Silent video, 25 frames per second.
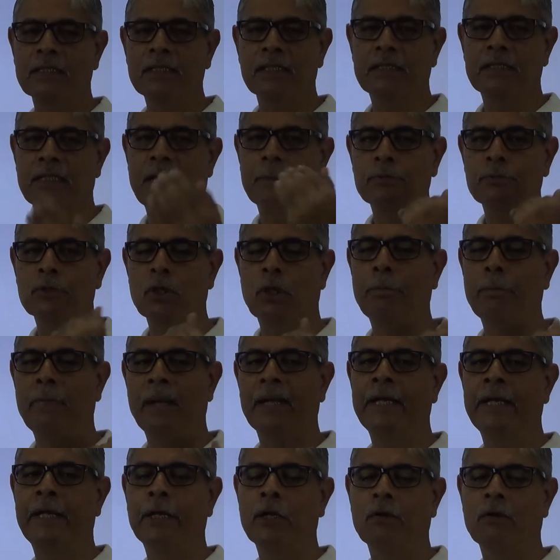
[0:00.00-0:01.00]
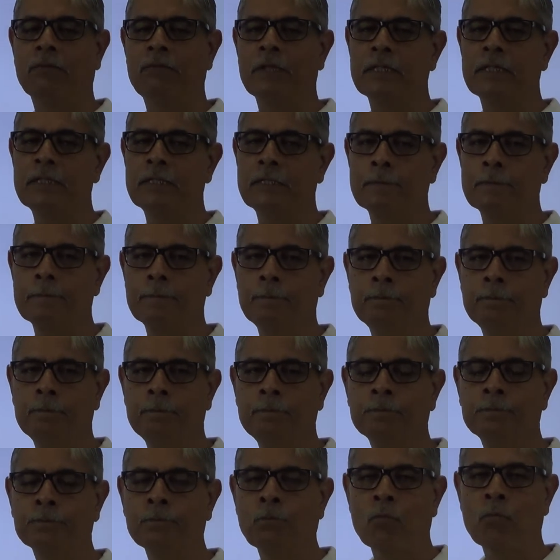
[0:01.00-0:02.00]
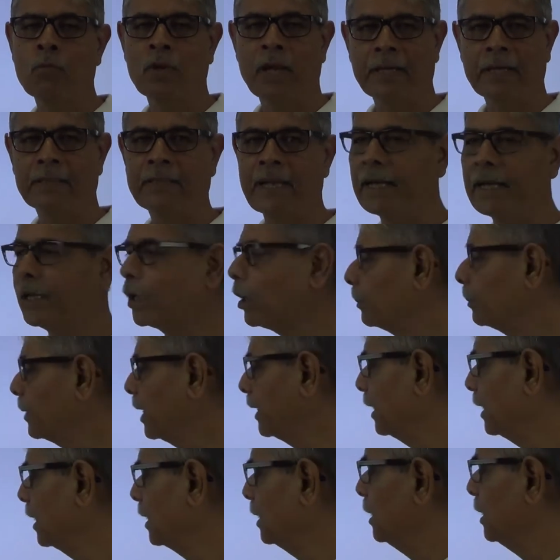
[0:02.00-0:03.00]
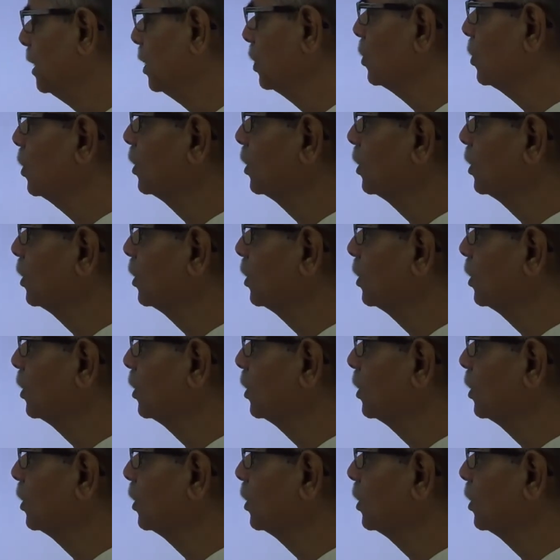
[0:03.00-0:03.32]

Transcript: is absorbed by head office at the end of the year. So